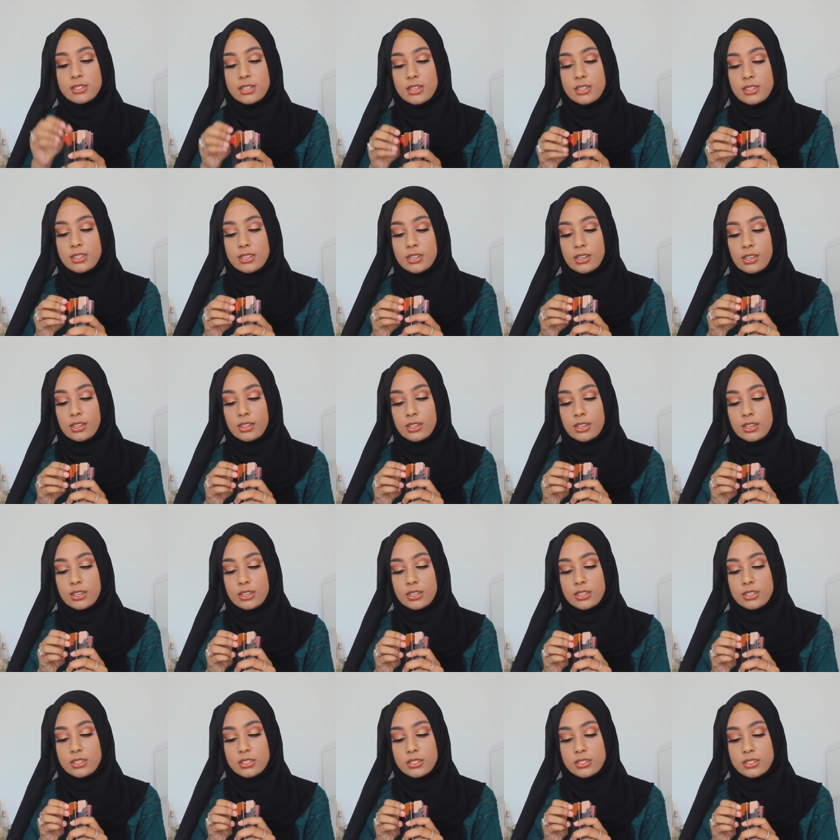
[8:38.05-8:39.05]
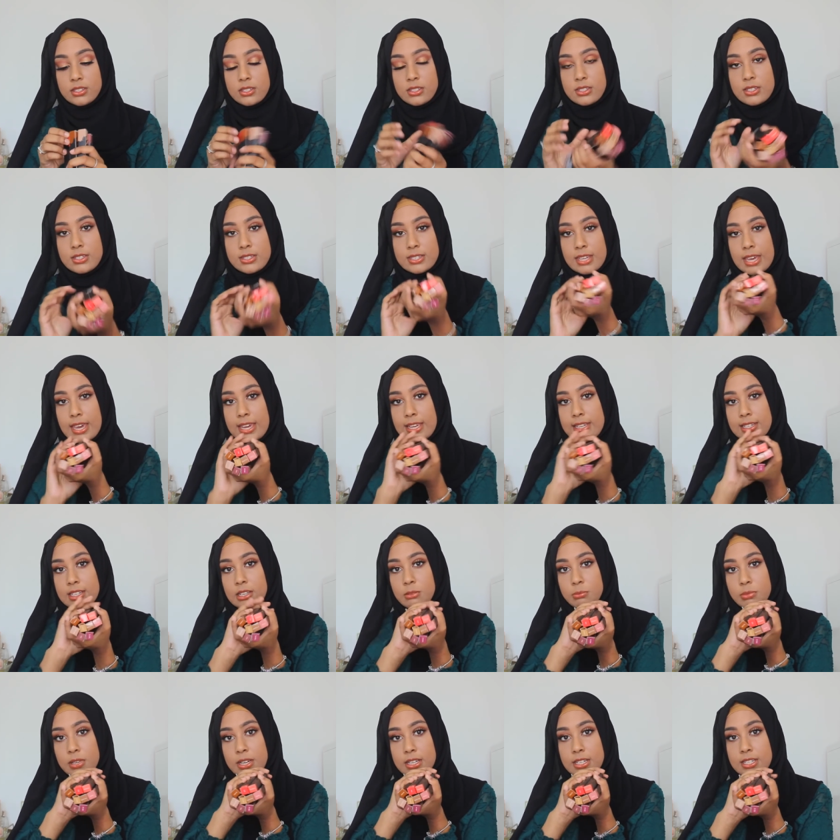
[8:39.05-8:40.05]
I think there's, there's eight
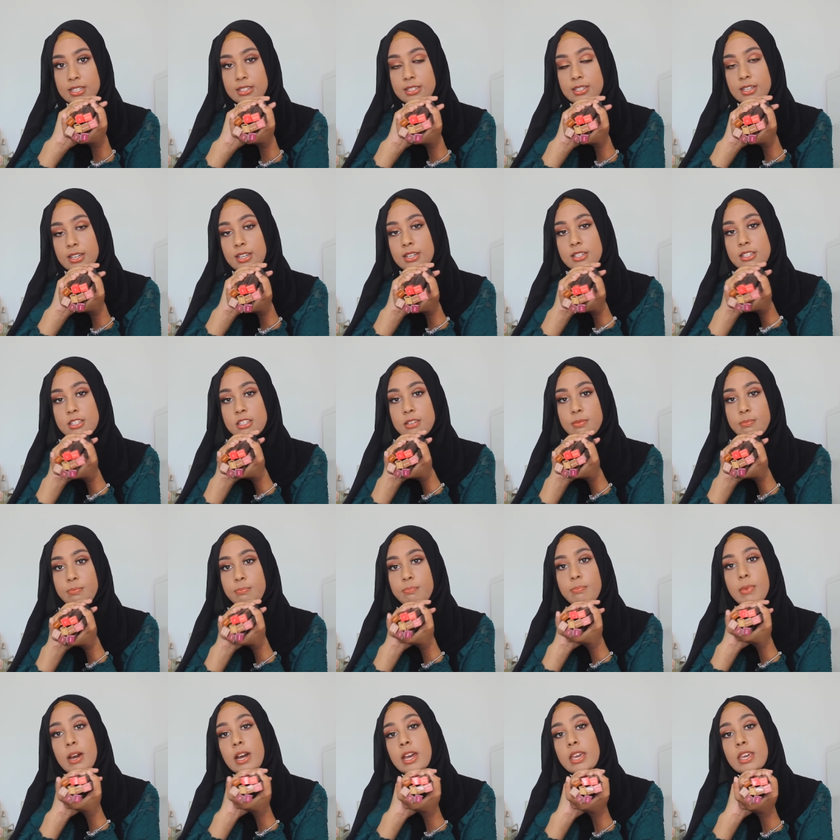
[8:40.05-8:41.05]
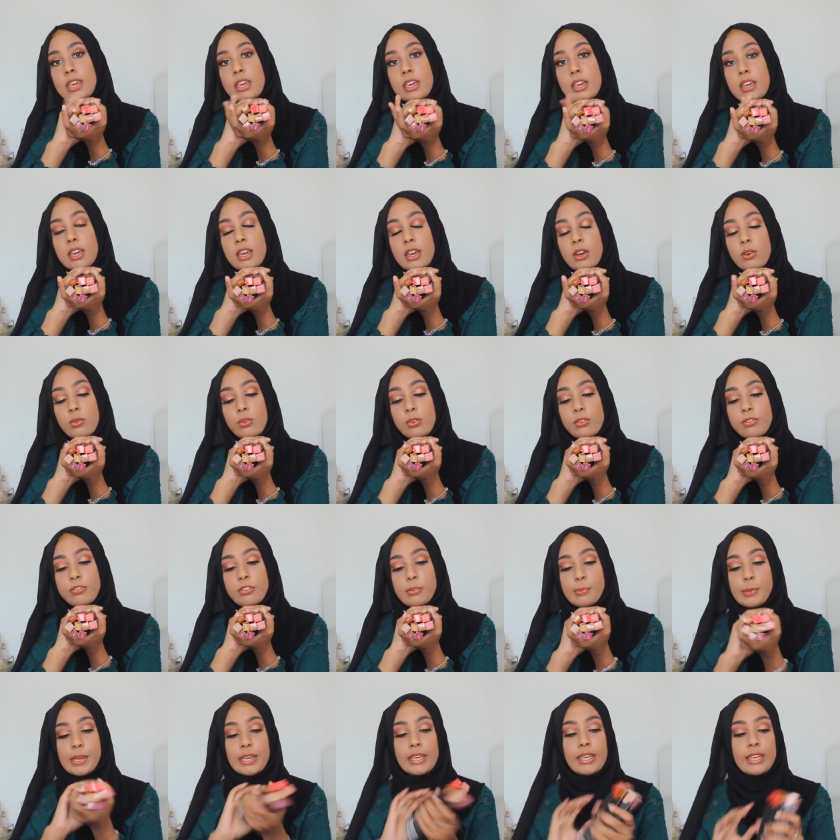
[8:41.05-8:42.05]
lip liners that I ended up buying all
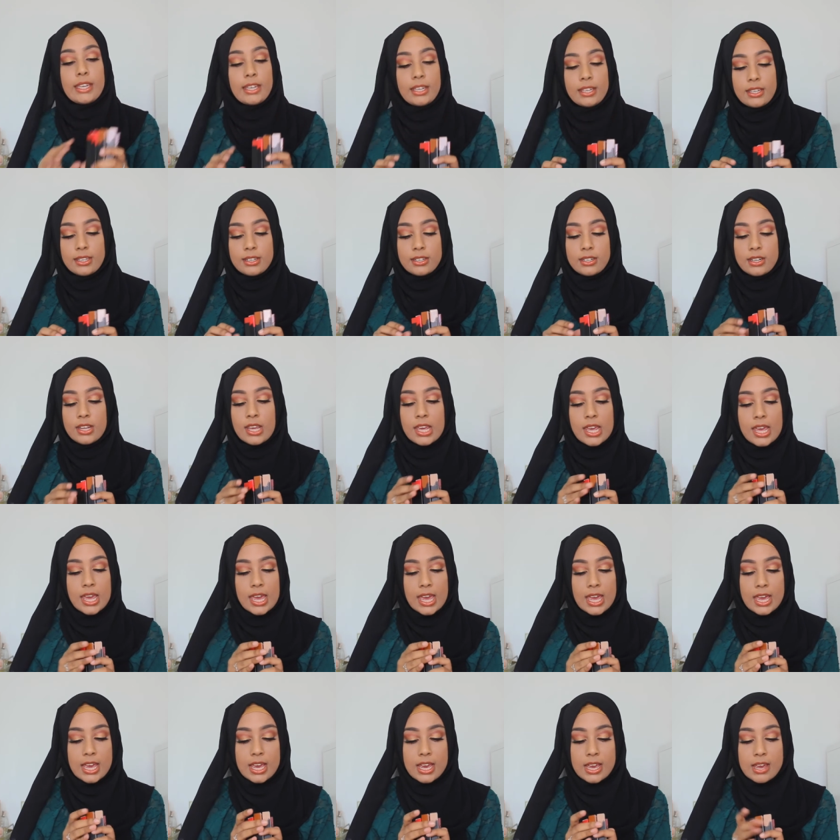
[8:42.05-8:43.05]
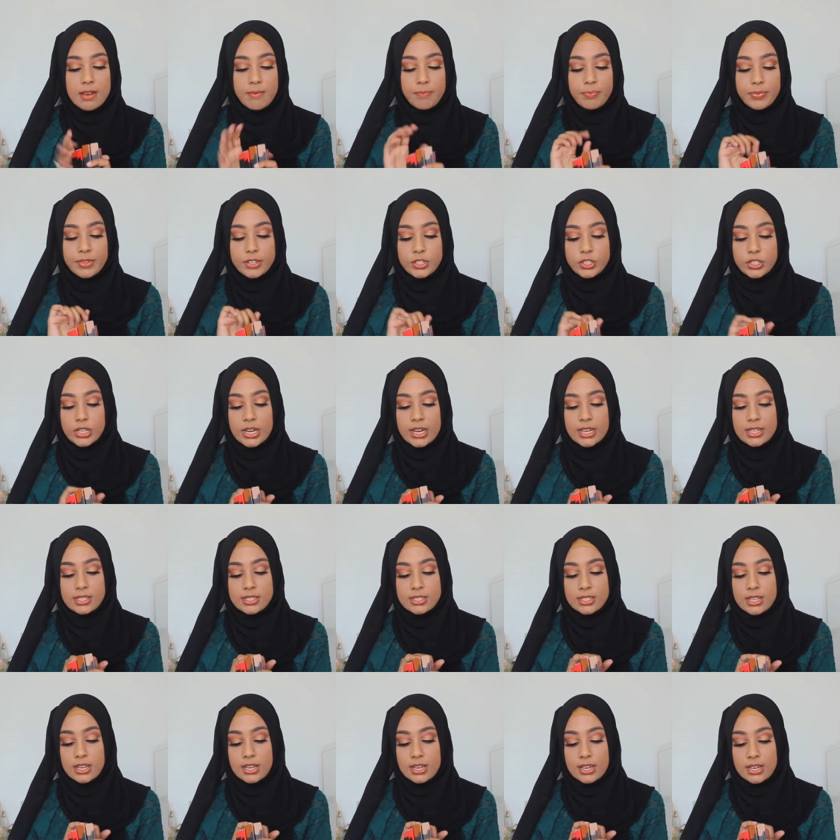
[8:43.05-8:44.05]
for my kit. And the
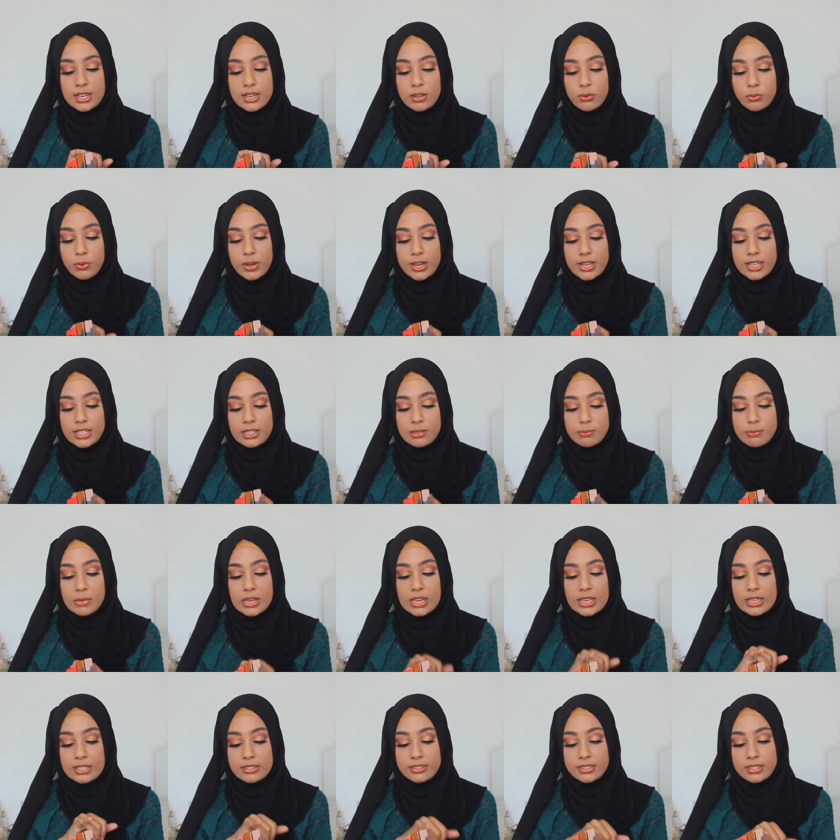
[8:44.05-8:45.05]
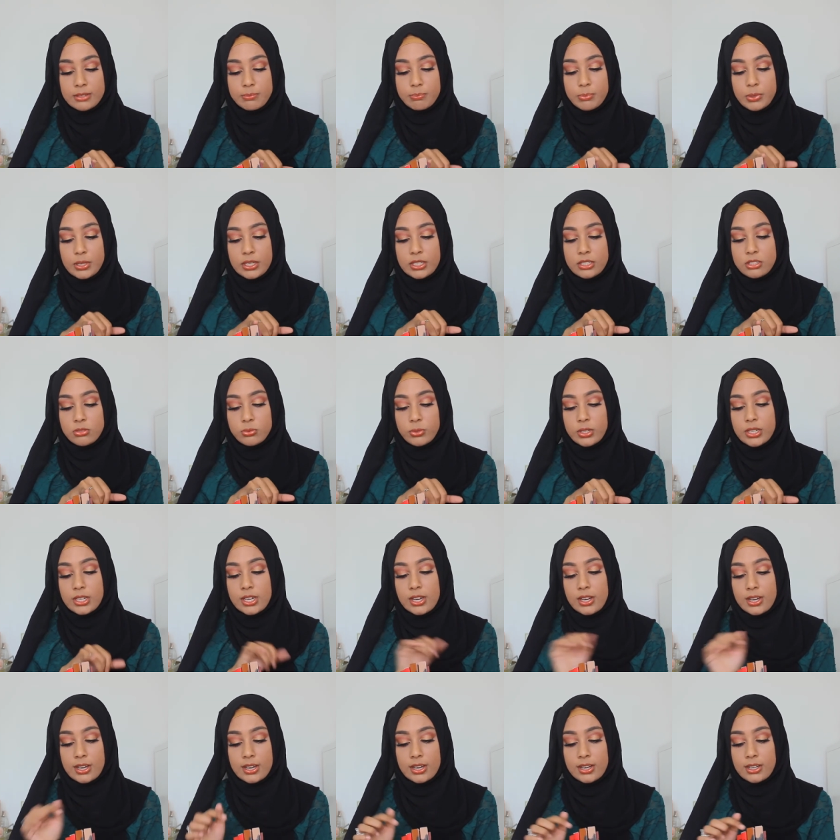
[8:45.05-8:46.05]
shades are Wine Me, Zippy,
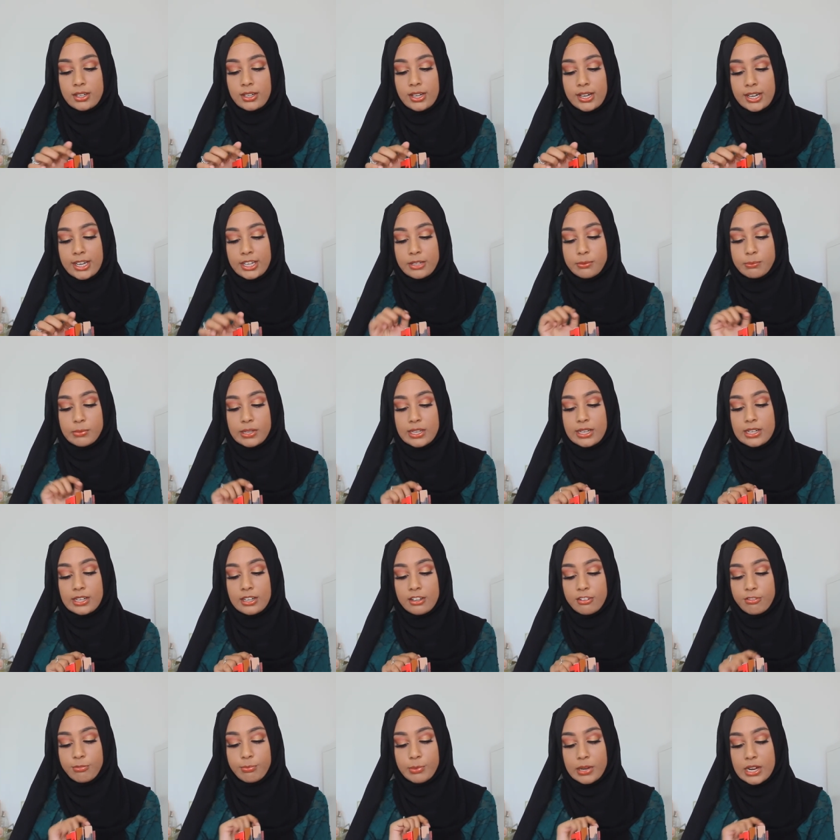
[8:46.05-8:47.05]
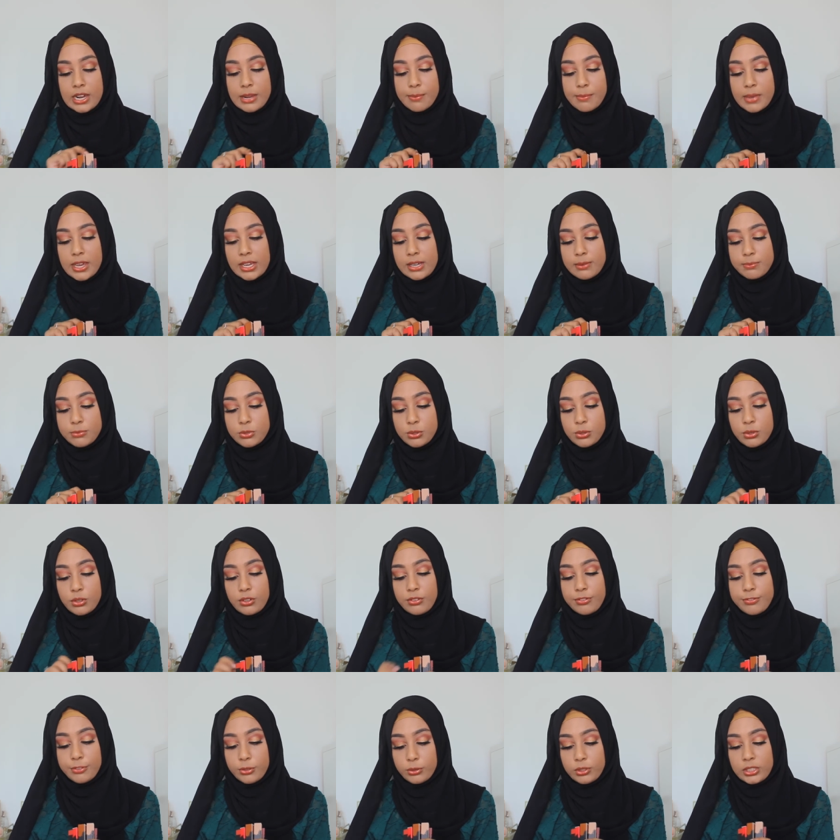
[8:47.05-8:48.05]
Sweetheart, Guide Me, Love Bite, Makeup Talk,
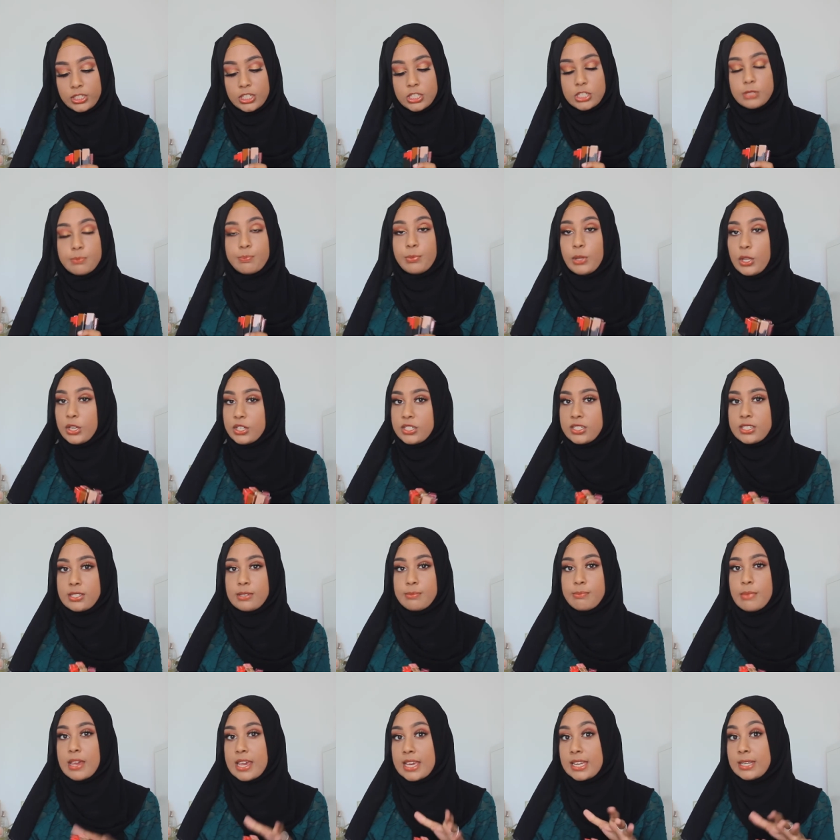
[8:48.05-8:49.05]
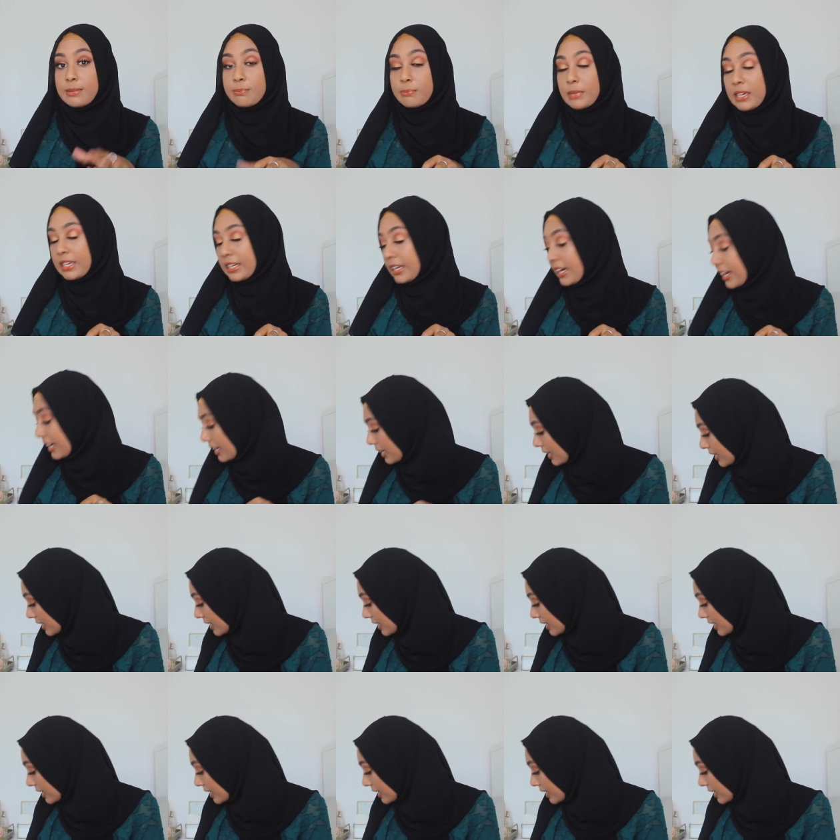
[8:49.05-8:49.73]
Foolish, Blossom and Nina.